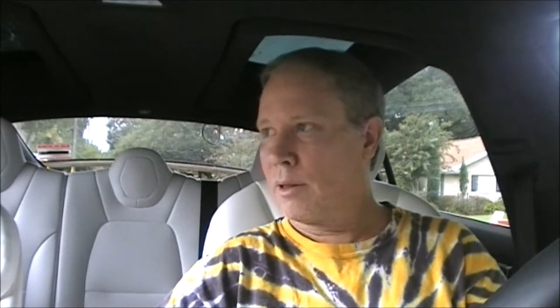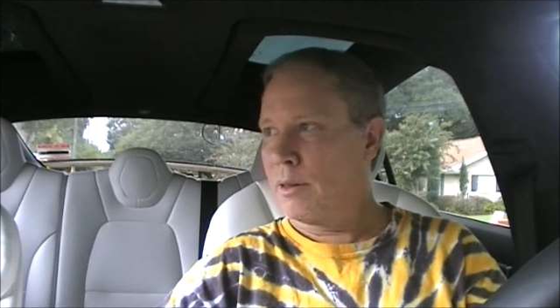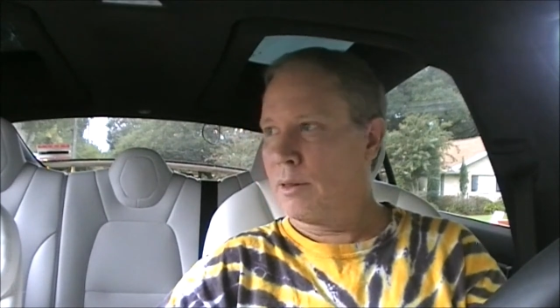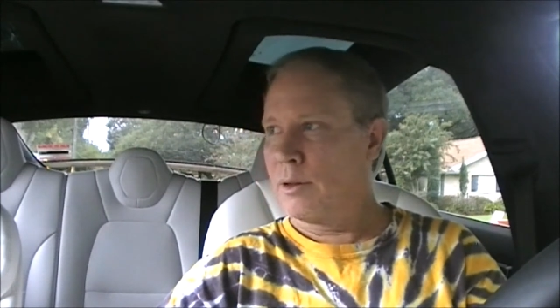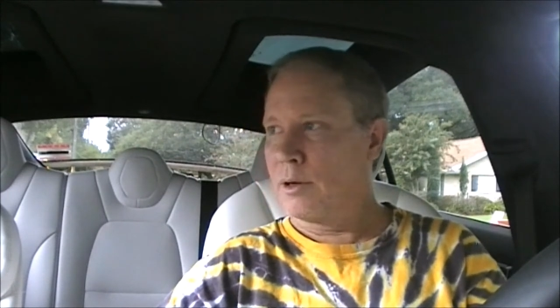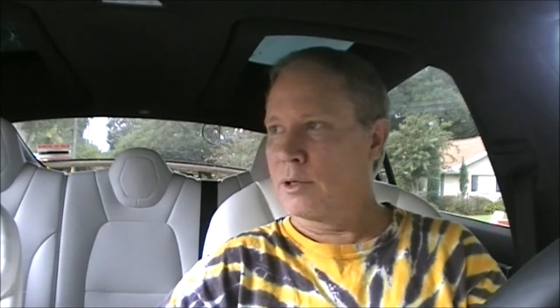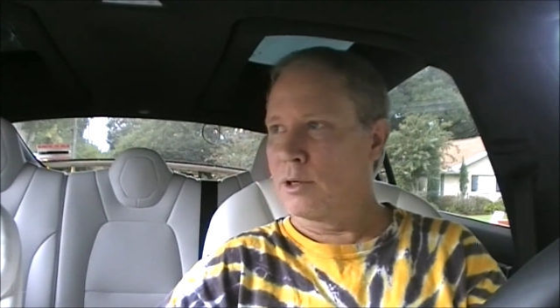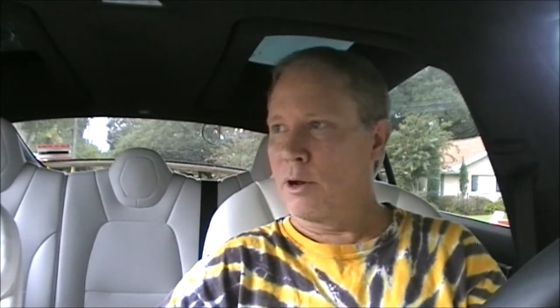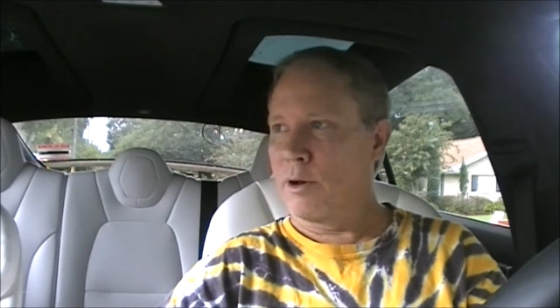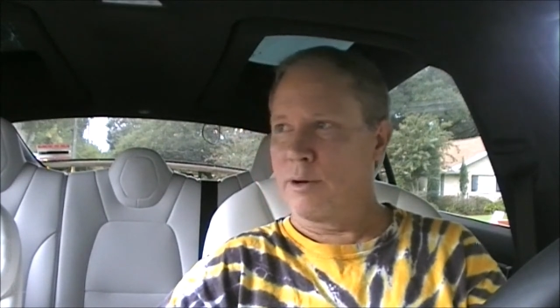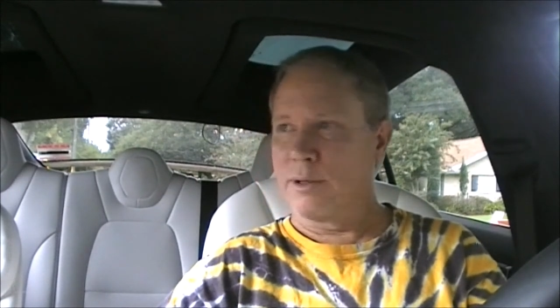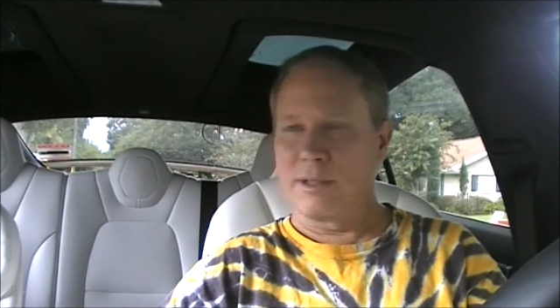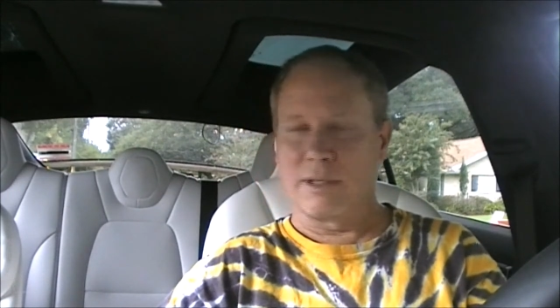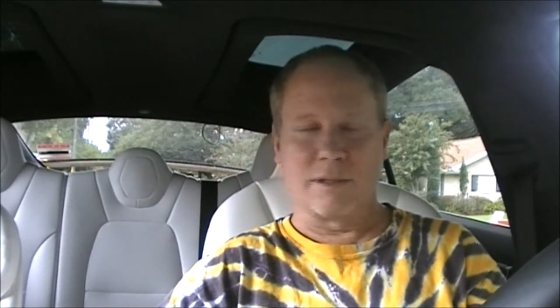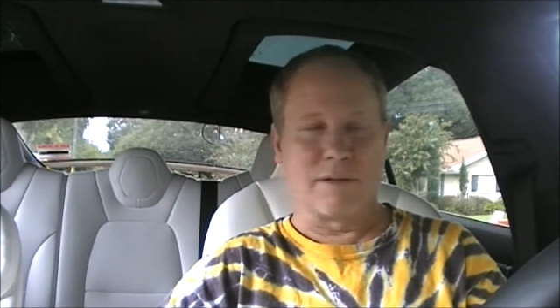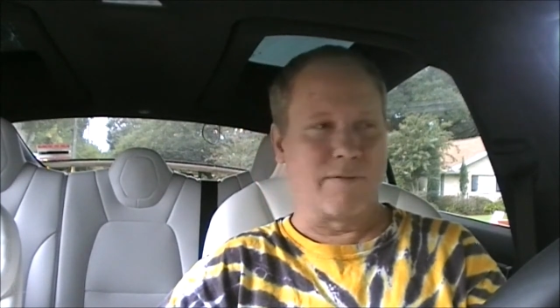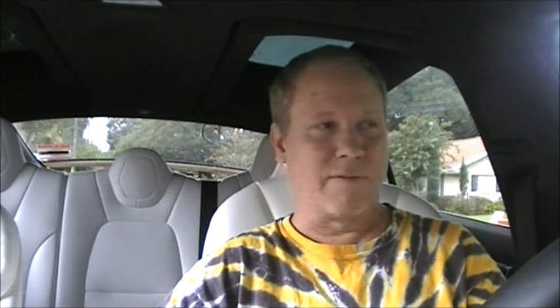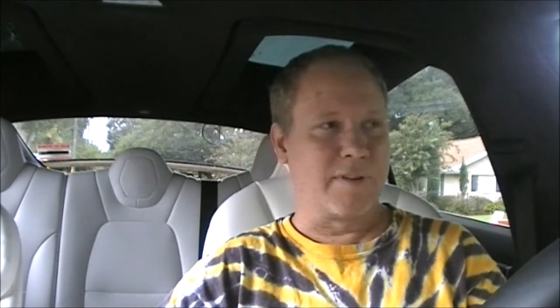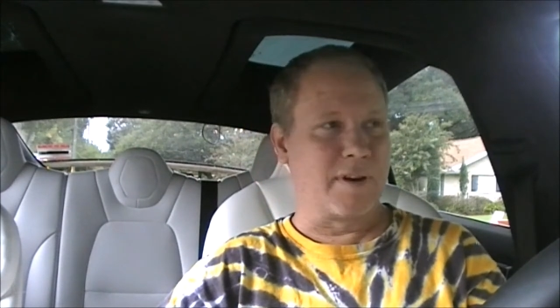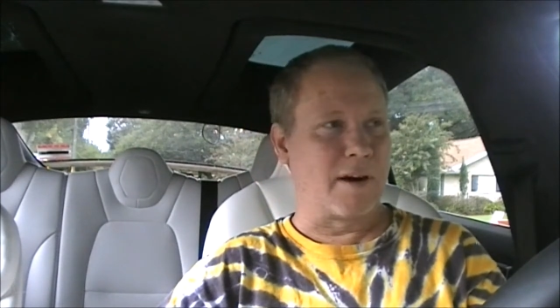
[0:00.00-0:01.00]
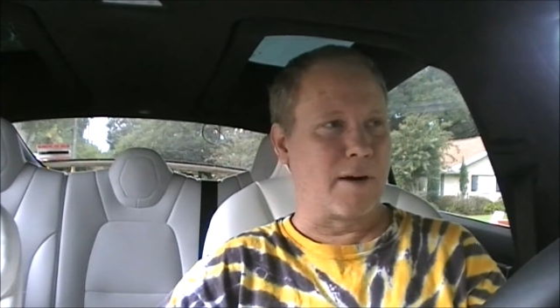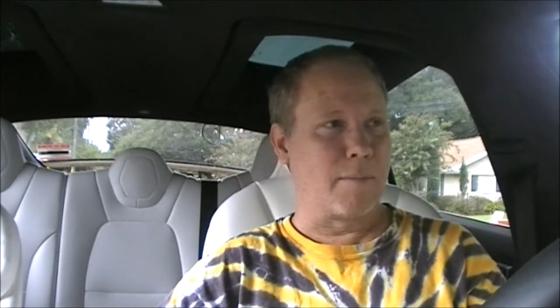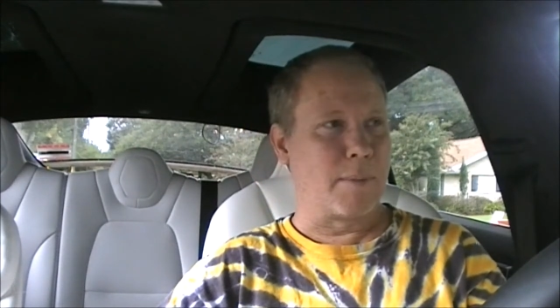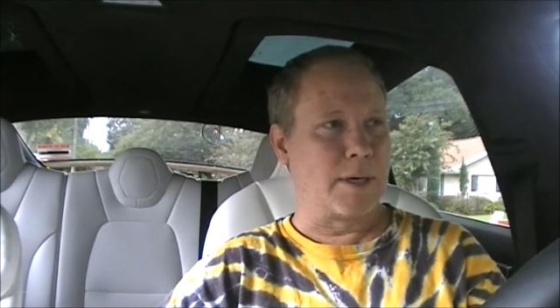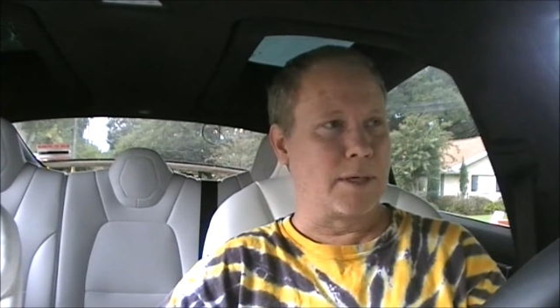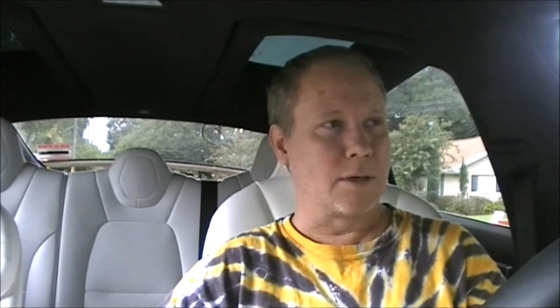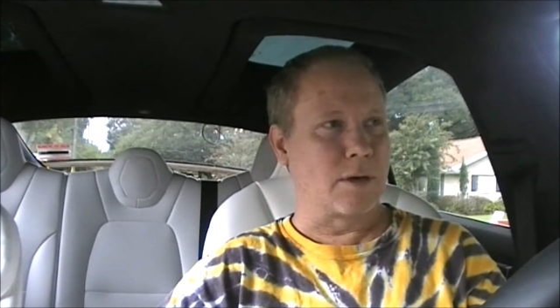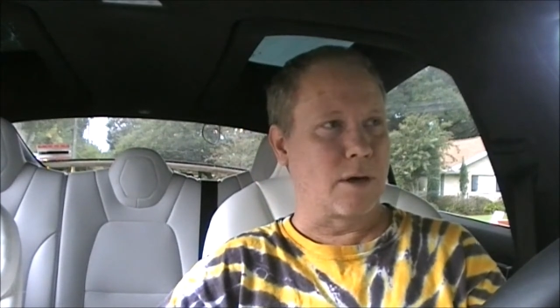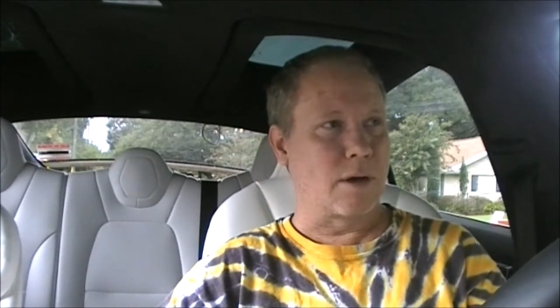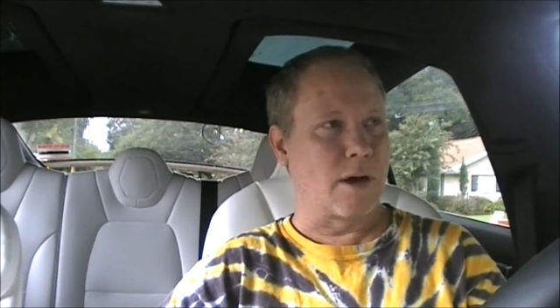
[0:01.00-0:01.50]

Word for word: There's always these environmental